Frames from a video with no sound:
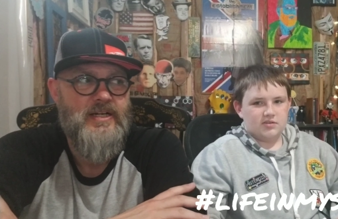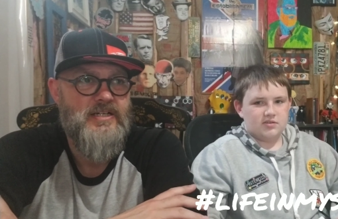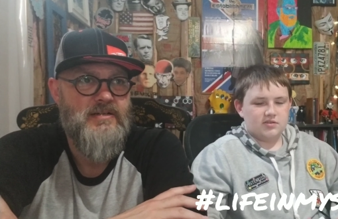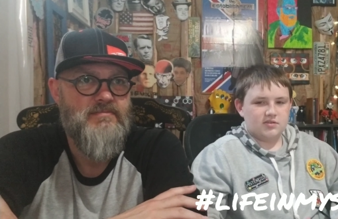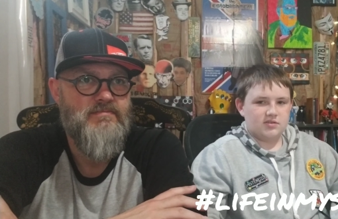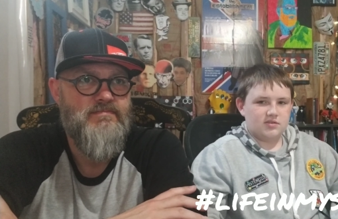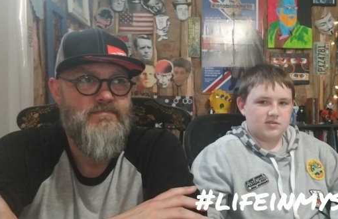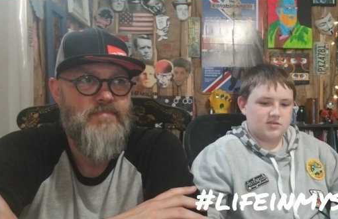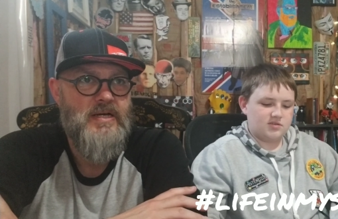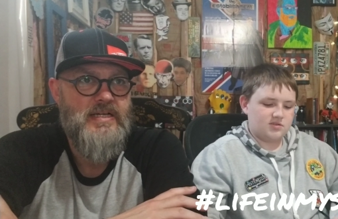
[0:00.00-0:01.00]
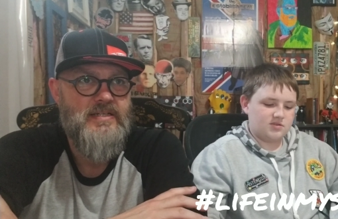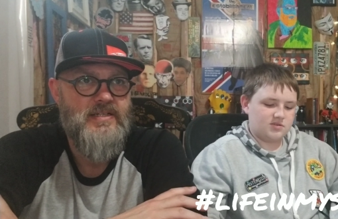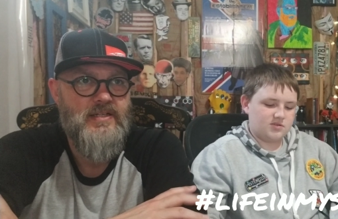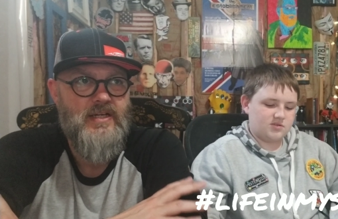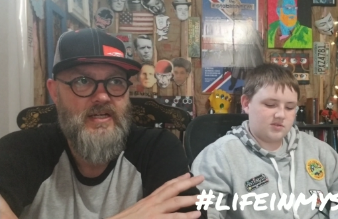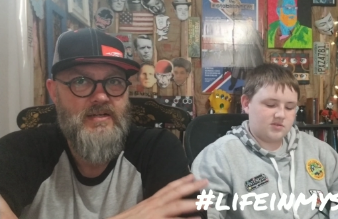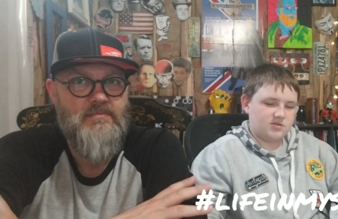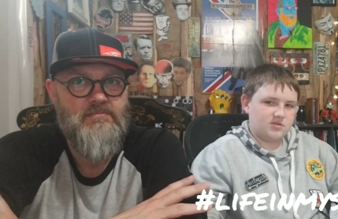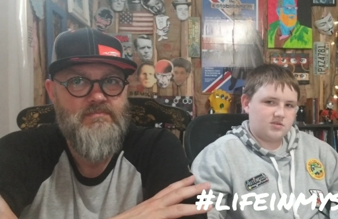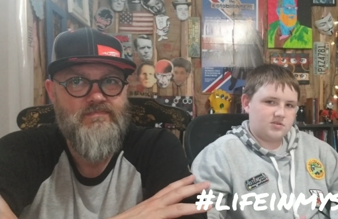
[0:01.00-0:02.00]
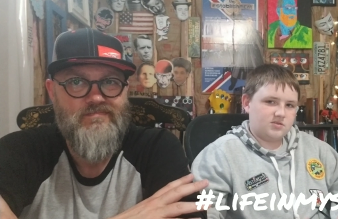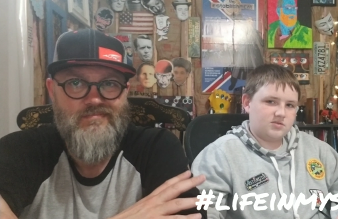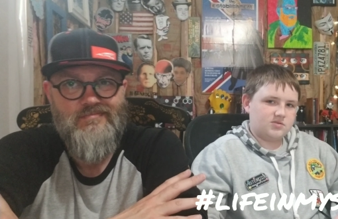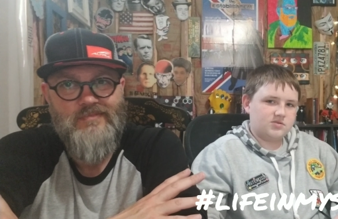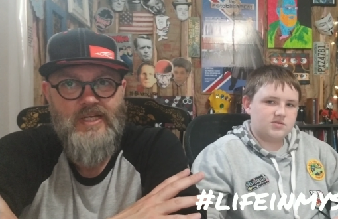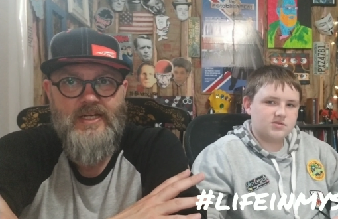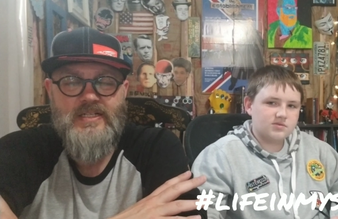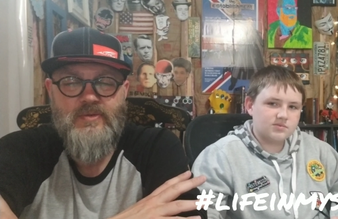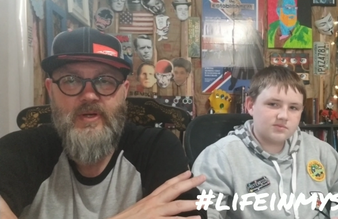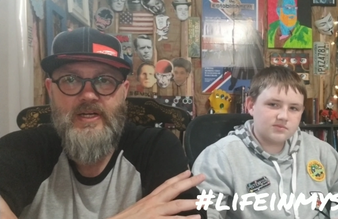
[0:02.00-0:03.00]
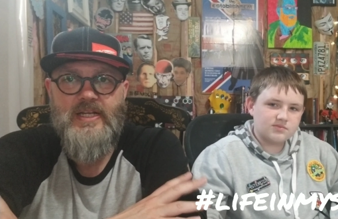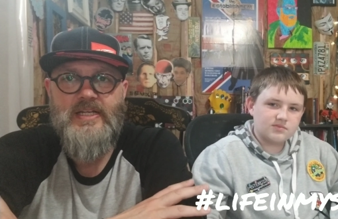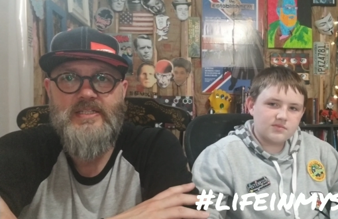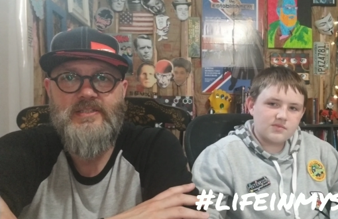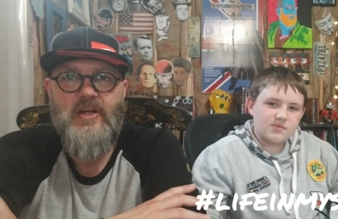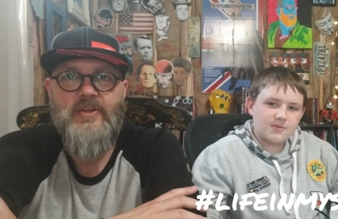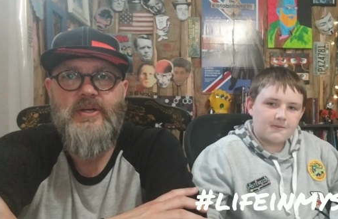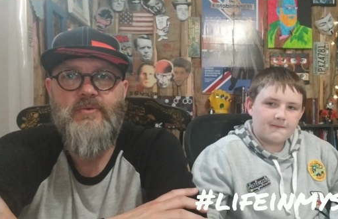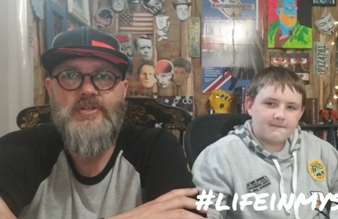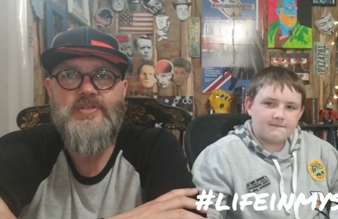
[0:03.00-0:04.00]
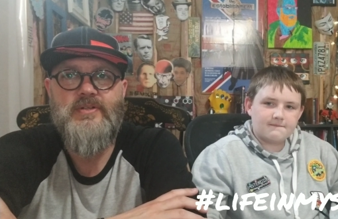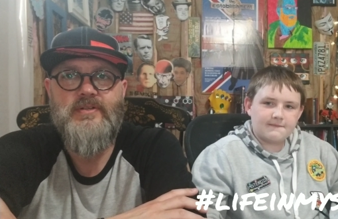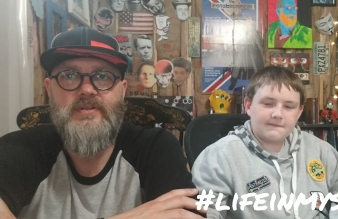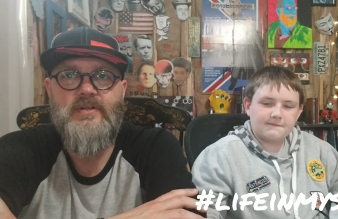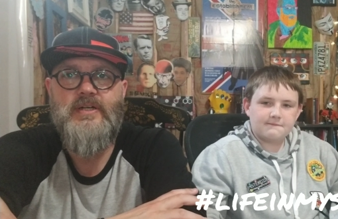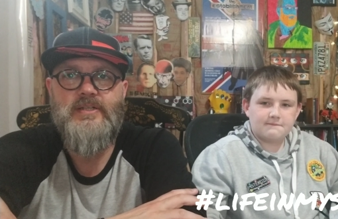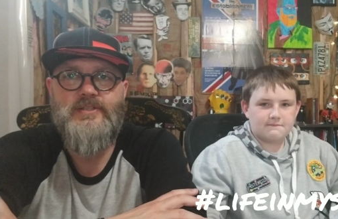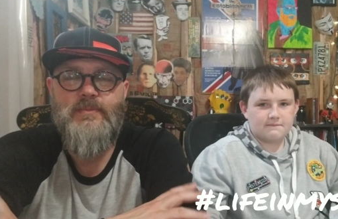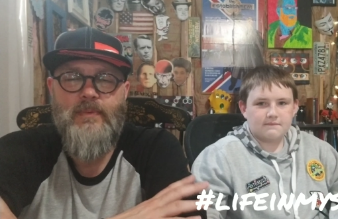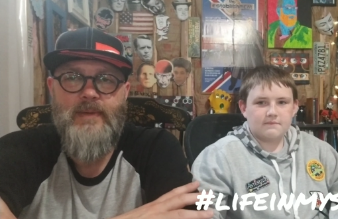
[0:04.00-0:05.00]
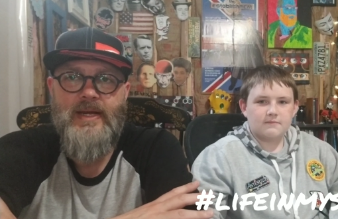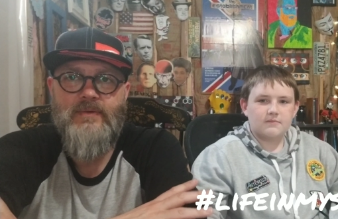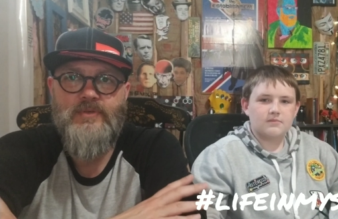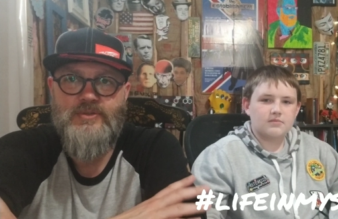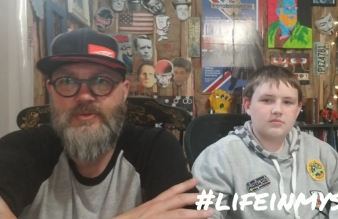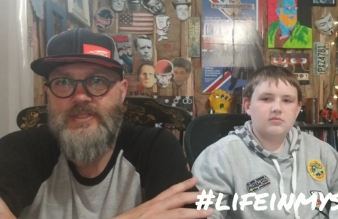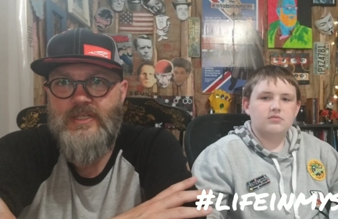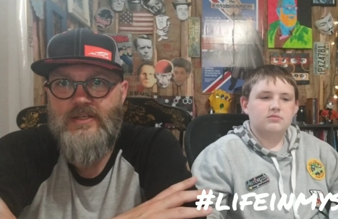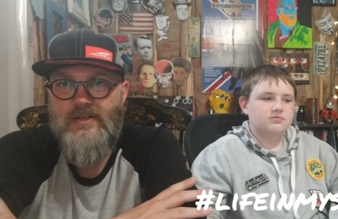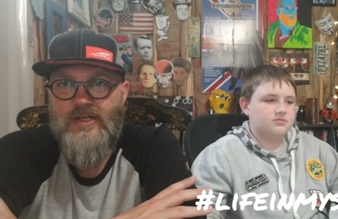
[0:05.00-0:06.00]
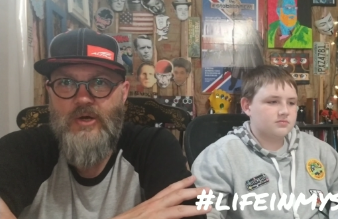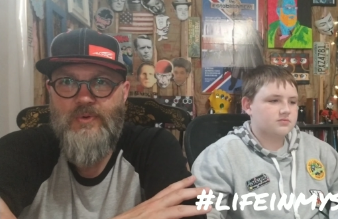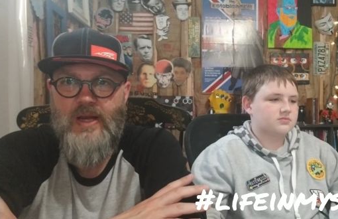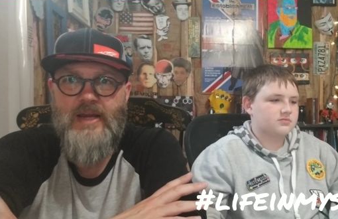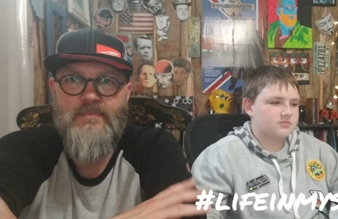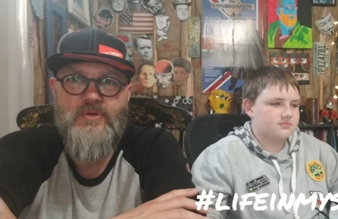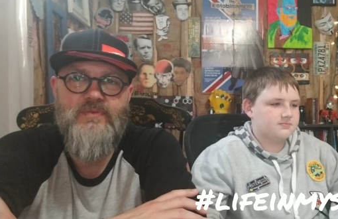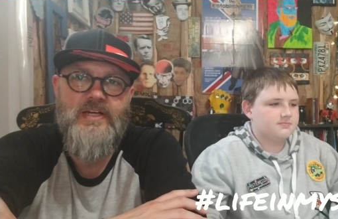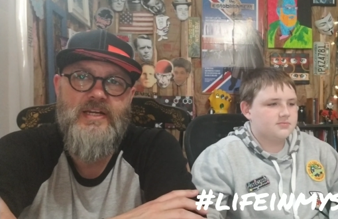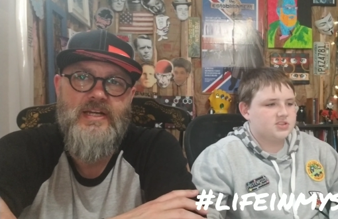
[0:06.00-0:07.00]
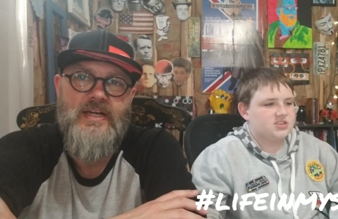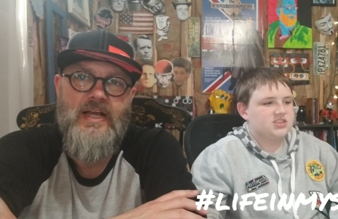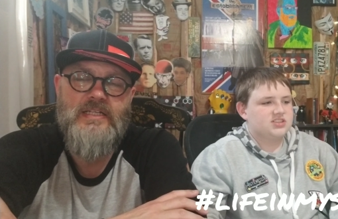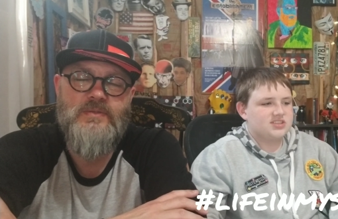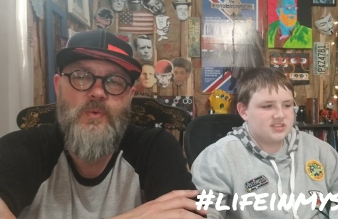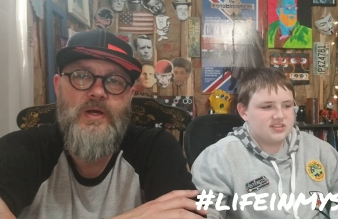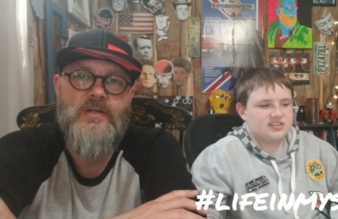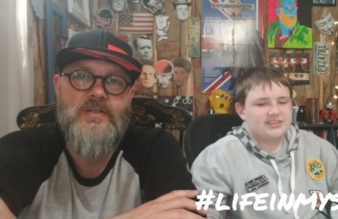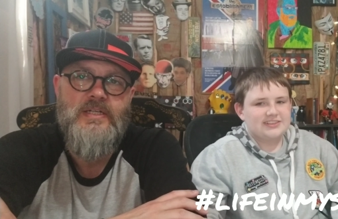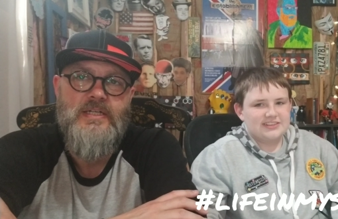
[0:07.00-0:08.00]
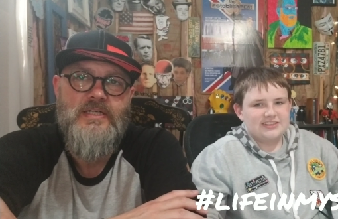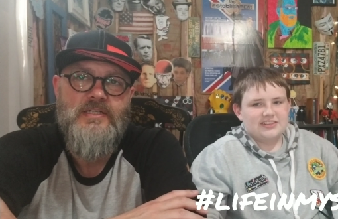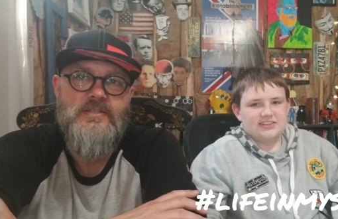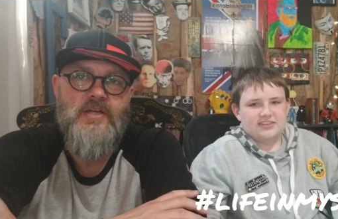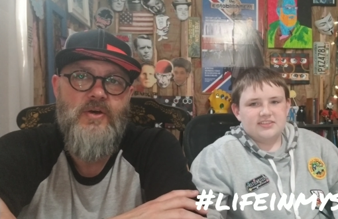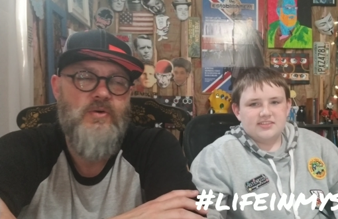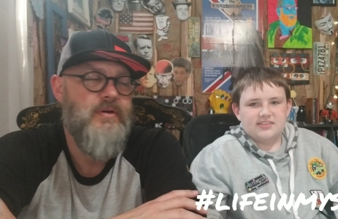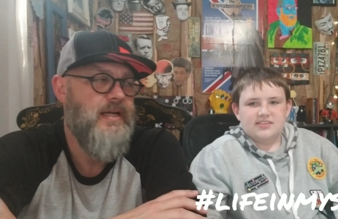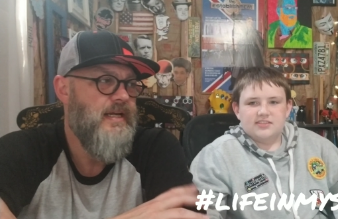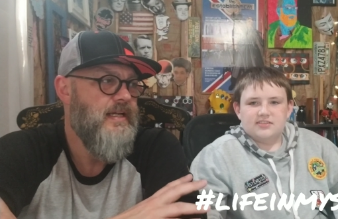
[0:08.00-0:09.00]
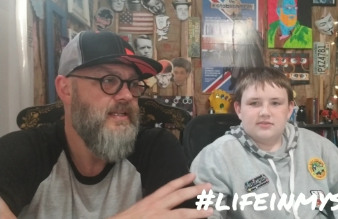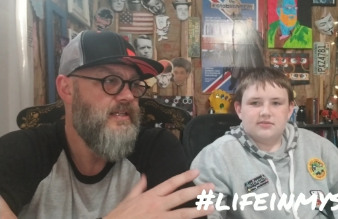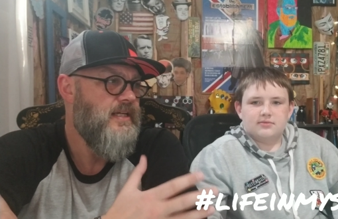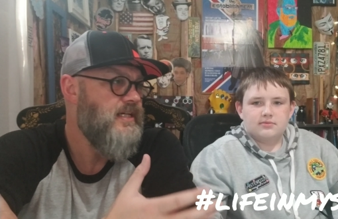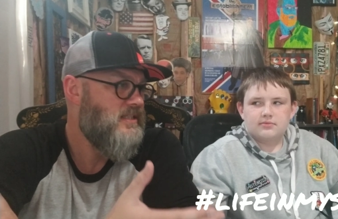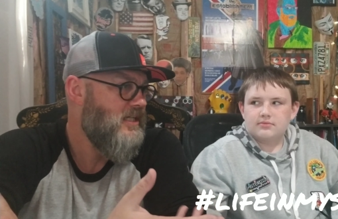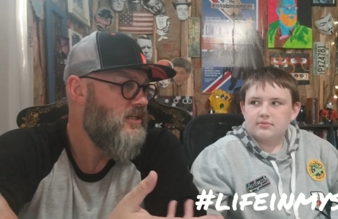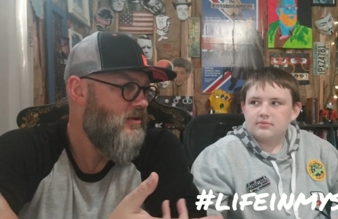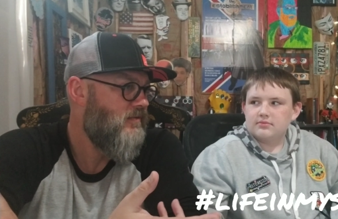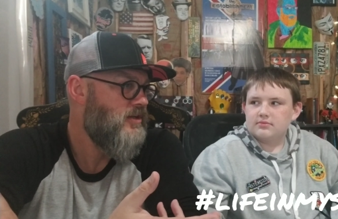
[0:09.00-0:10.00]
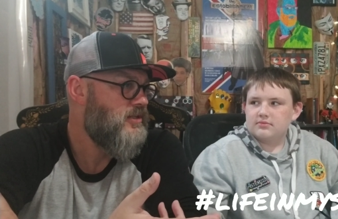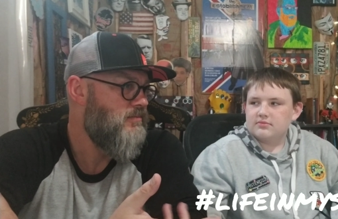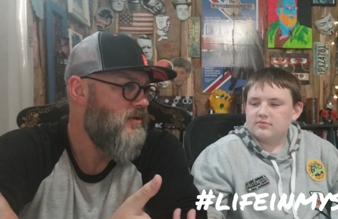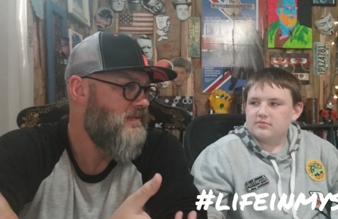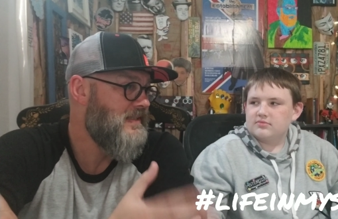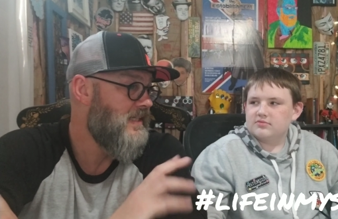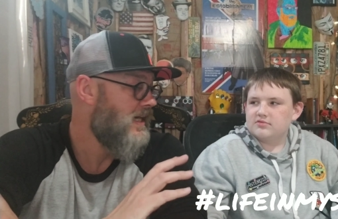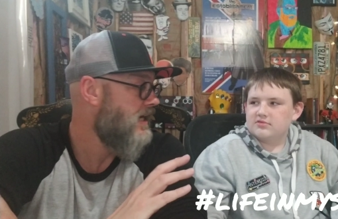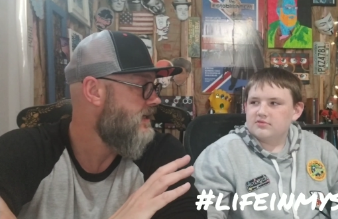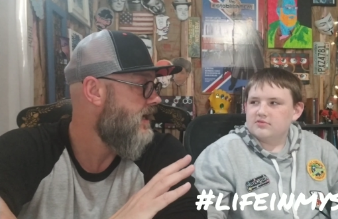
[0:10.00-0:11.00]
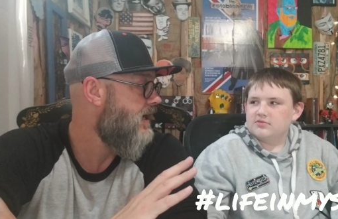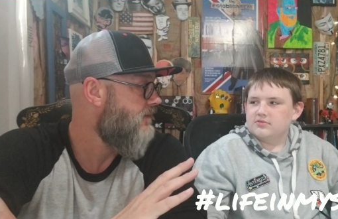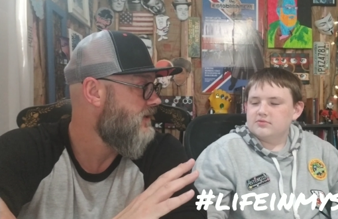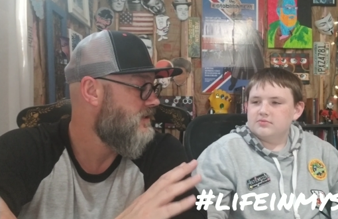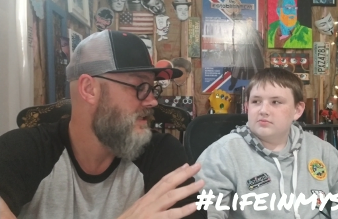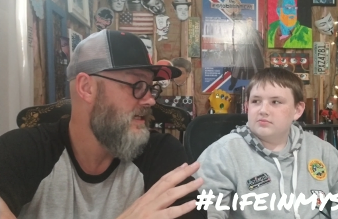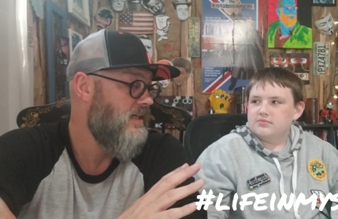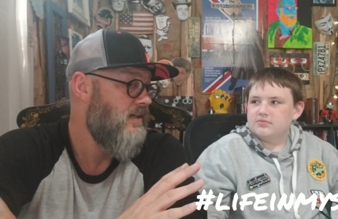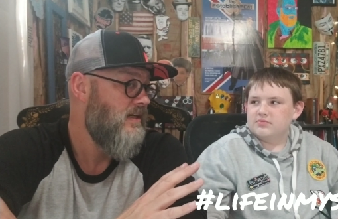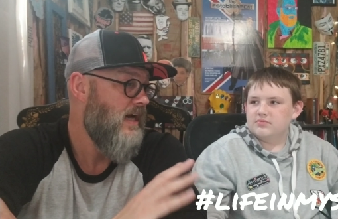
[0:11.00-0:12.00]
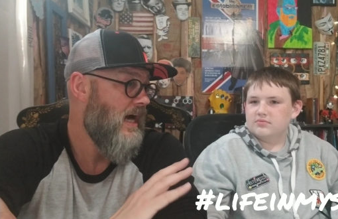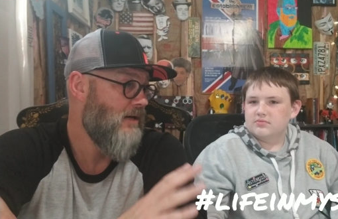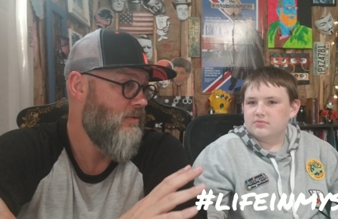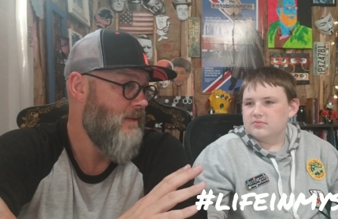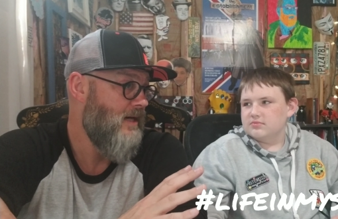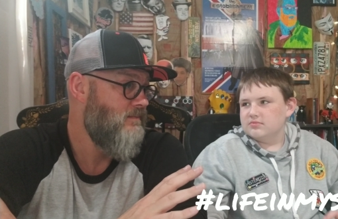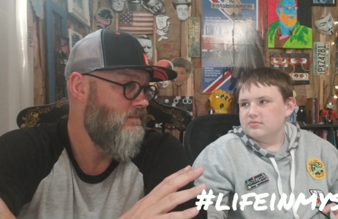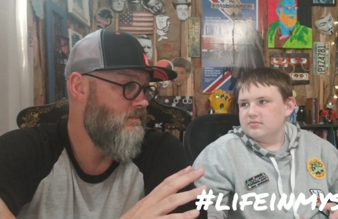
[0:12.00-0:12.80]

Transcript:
Speaker 1: Um, but um, it is what it is. Saw the original uh, Superman, which was a okay movie as well. So in the DC universe of movies, again, not having seen Aquaman,